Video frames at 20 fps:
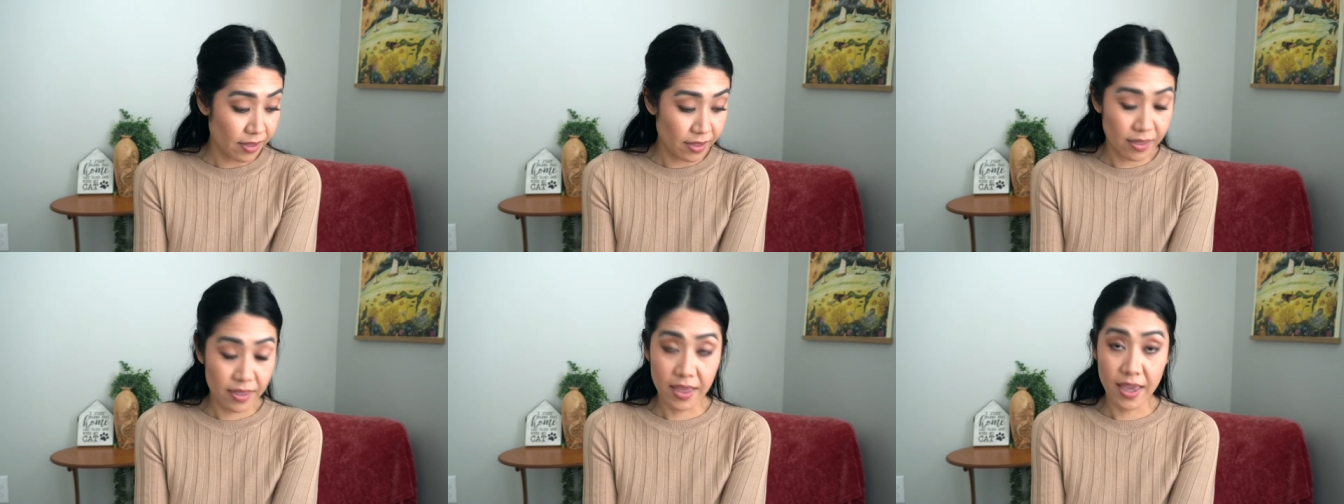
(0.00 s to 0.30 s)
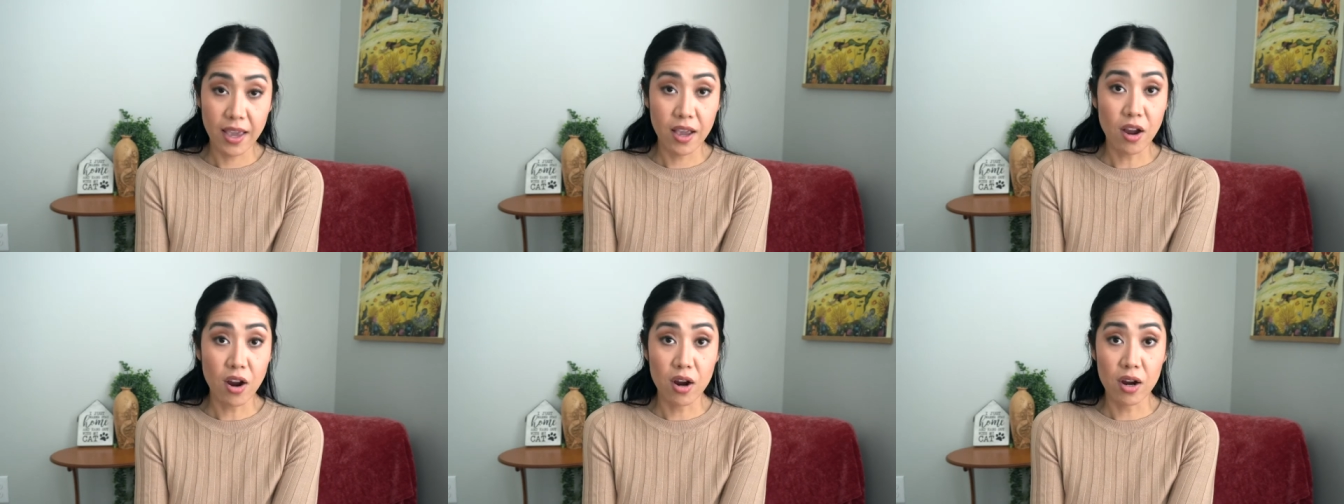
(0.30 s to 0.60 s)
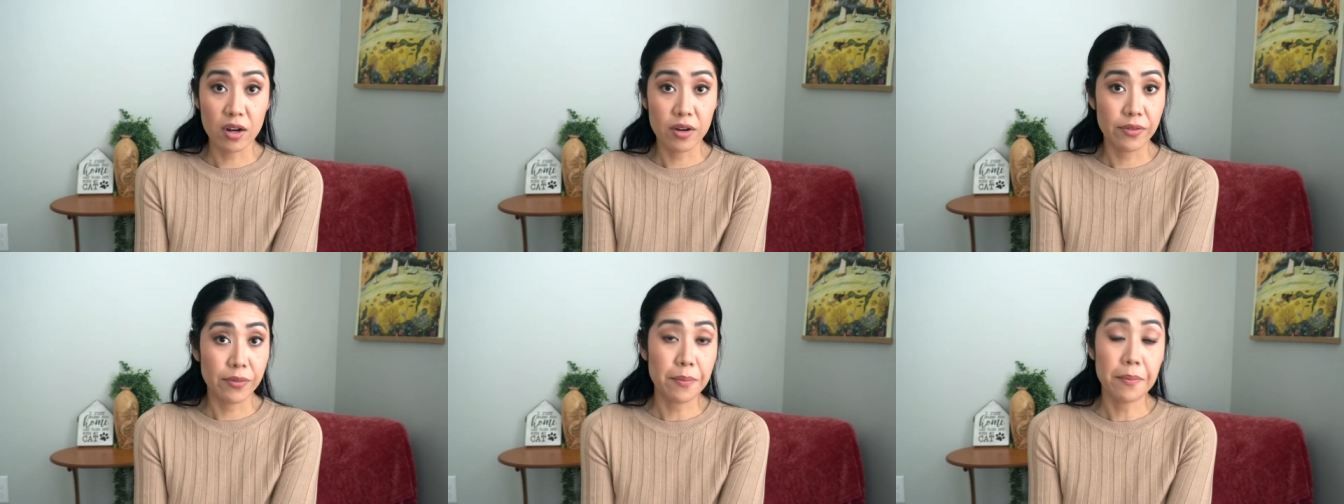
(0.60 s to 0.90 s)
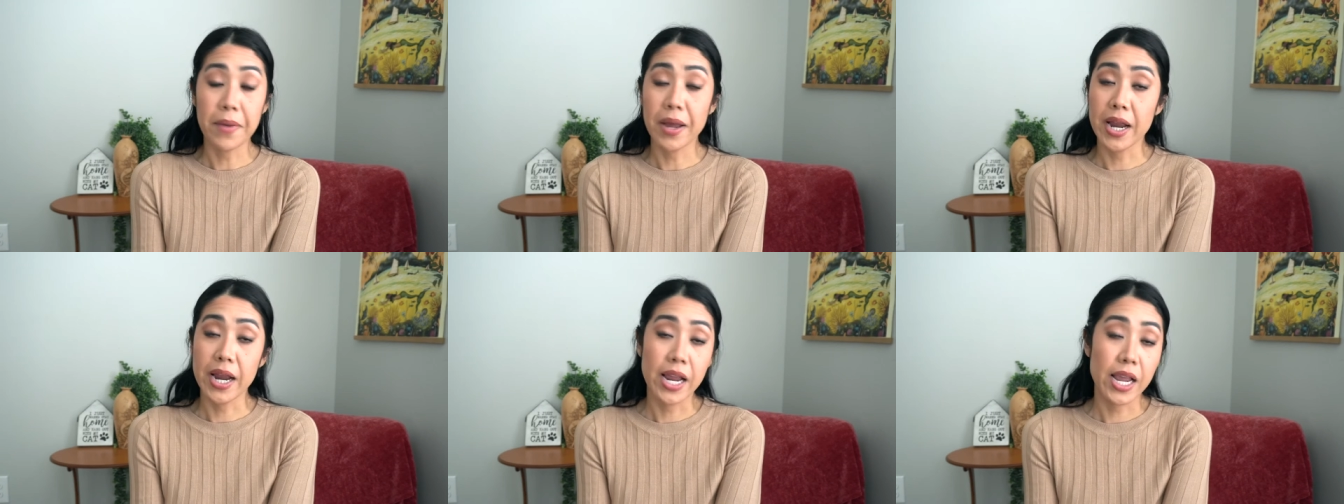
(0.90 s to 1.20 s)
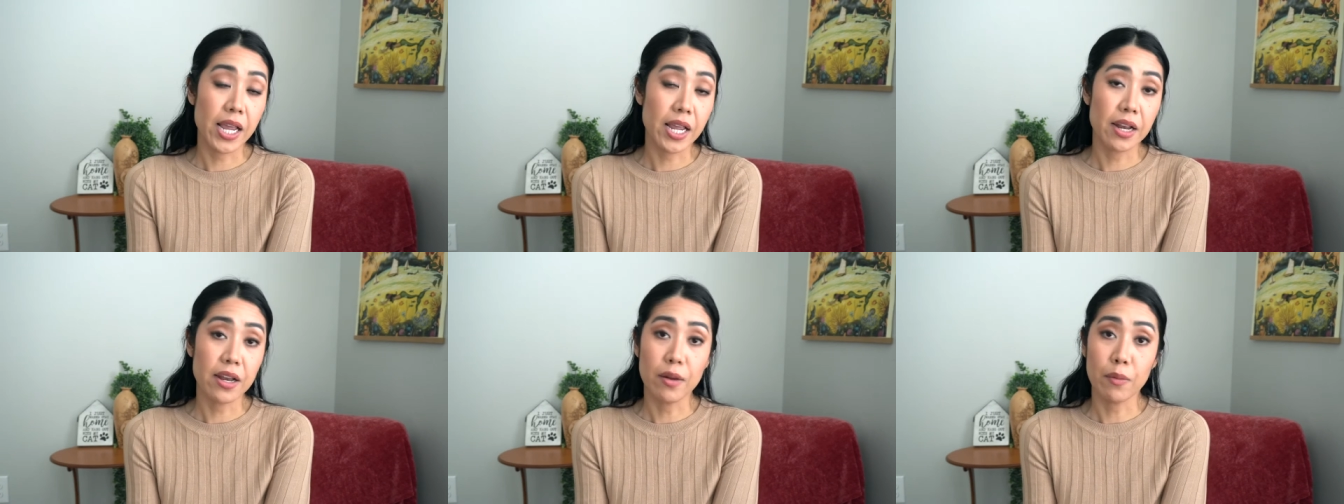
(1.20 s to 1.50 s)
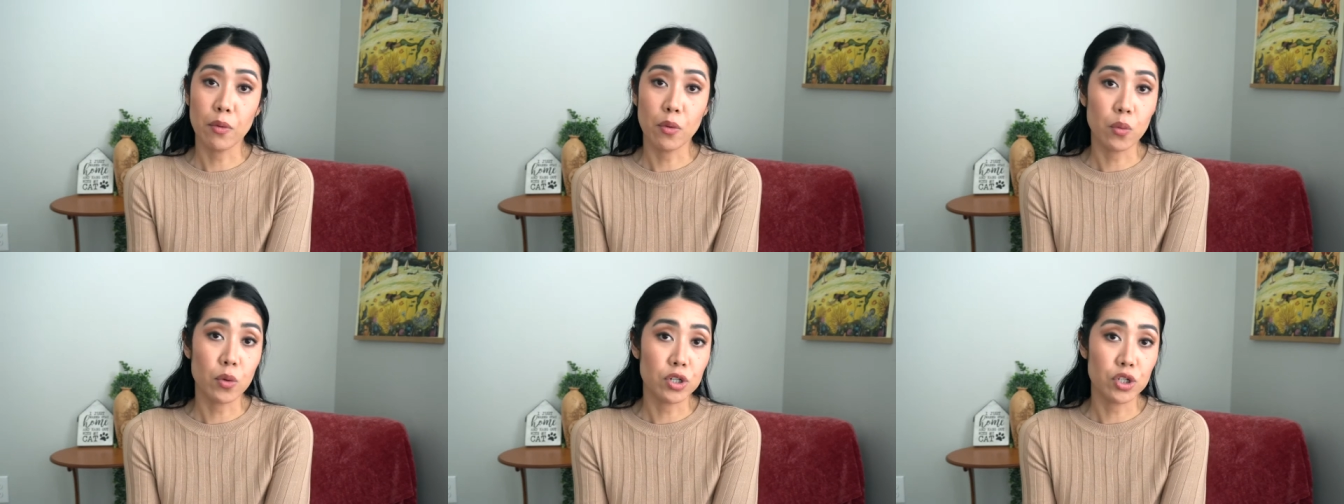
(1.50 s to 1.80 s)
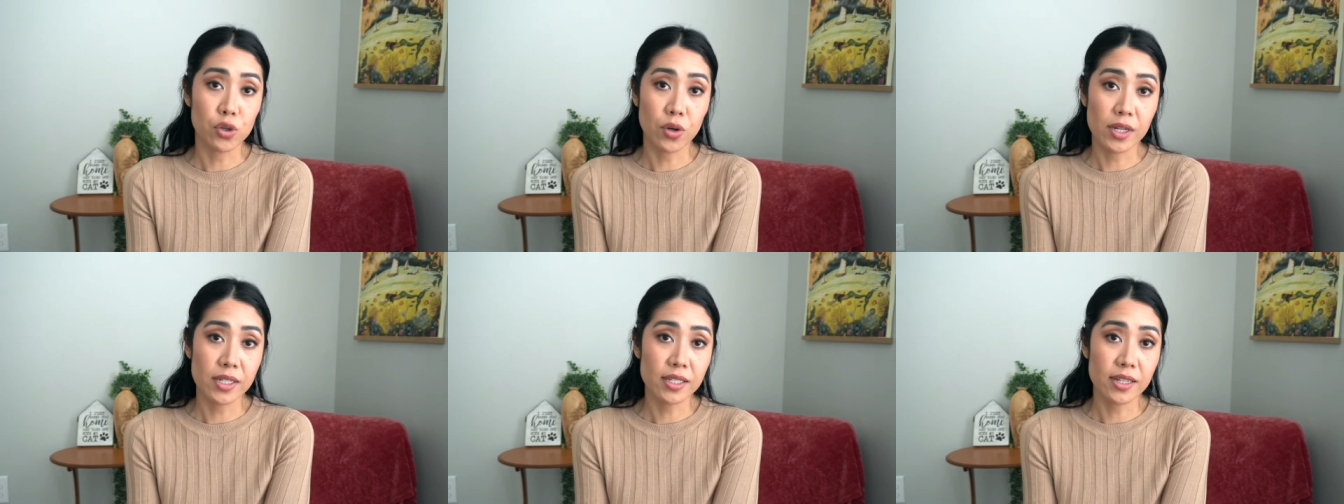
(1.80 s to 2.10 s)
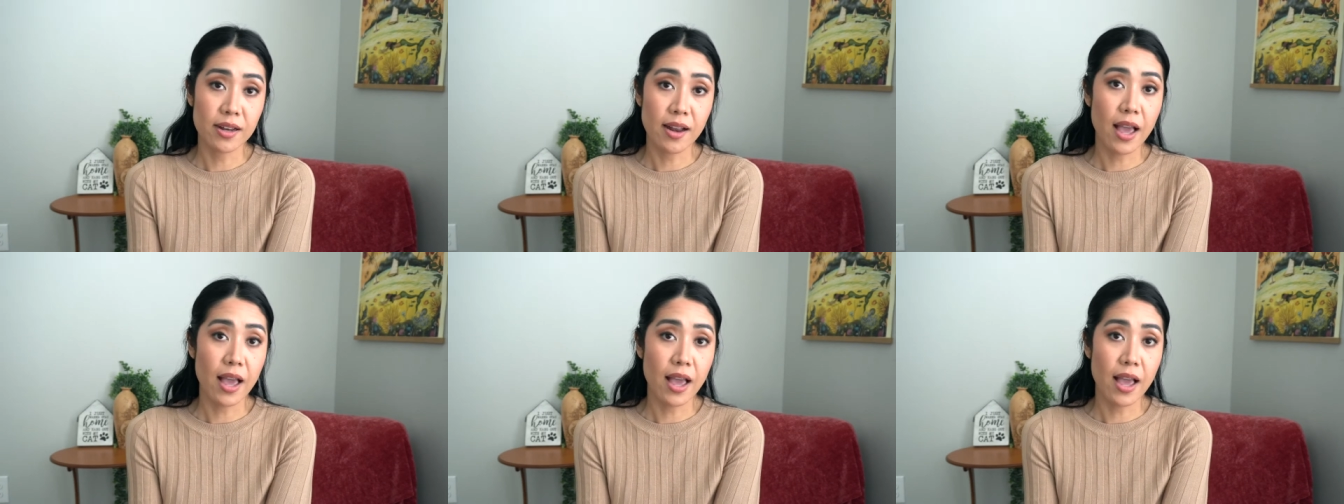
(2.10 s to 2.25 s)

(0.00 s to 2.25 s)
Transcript: they are my number one choice and